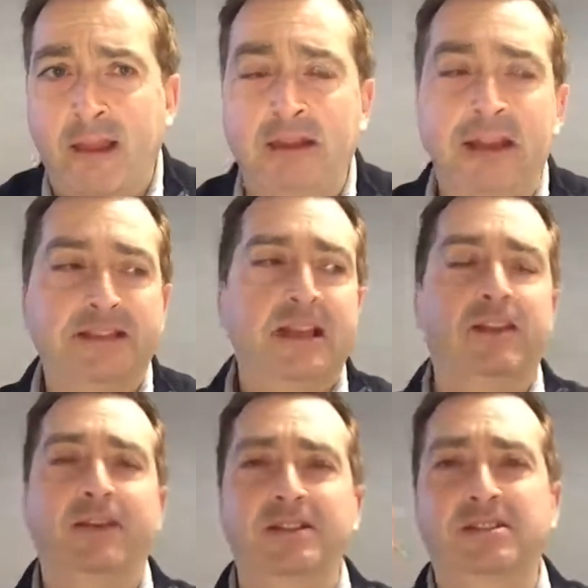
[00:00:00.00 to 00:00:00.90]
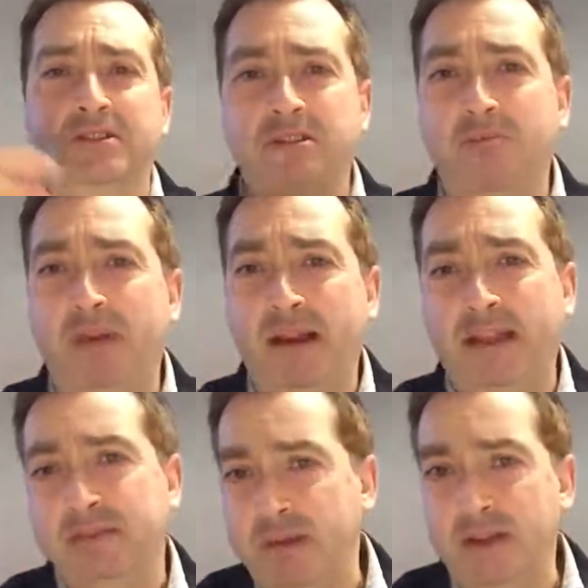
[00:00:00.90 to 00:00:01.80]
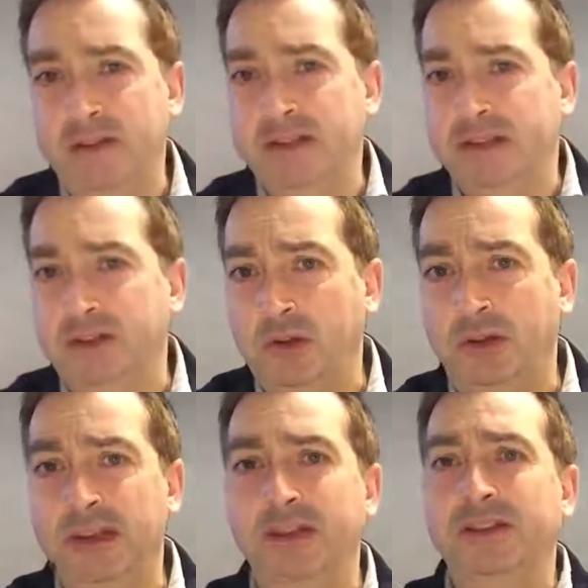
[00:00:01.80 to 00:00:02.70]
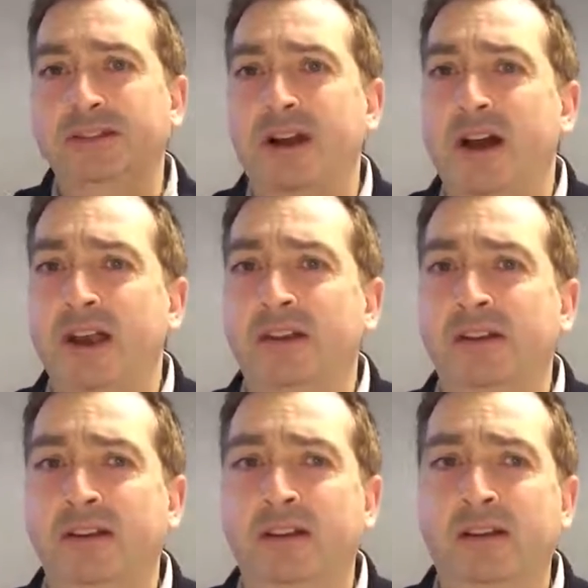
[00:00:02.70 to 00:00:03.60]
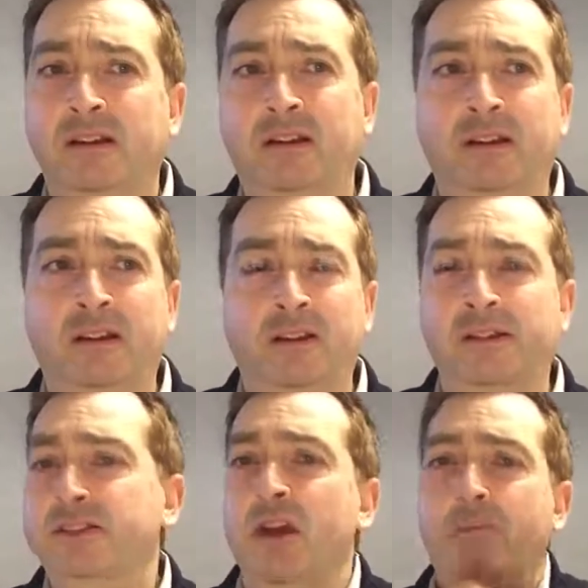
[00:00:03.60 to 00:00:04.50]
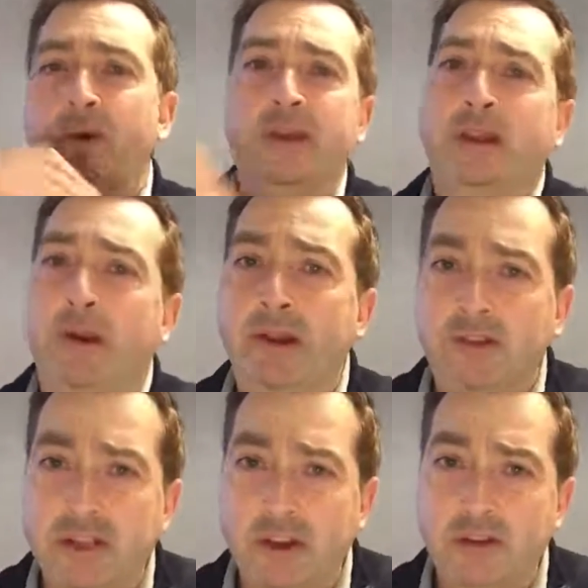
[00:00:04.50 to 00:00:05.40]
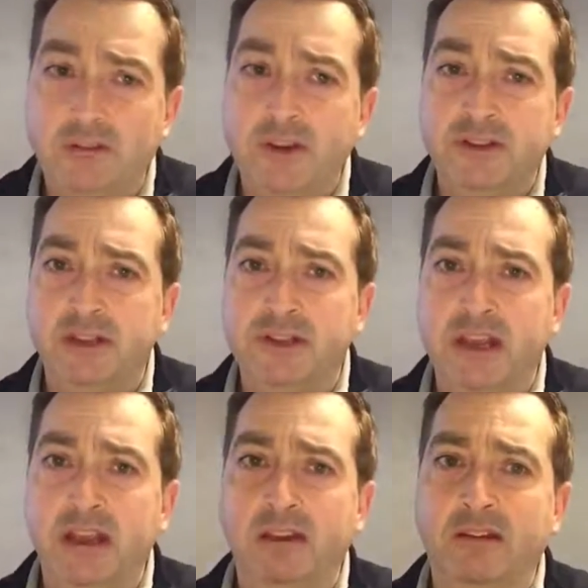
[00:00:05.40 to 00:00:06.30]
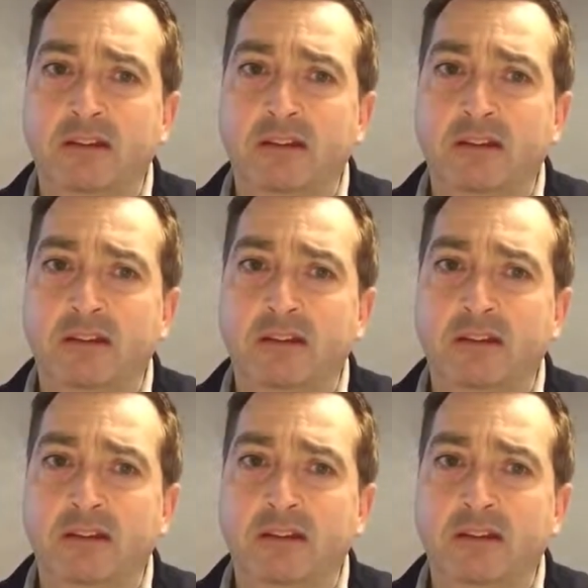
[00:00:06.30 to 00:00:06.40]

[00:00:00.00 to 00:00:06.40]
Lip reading: And let's say you've had such a bad experience in school that you decide there's no point going on to university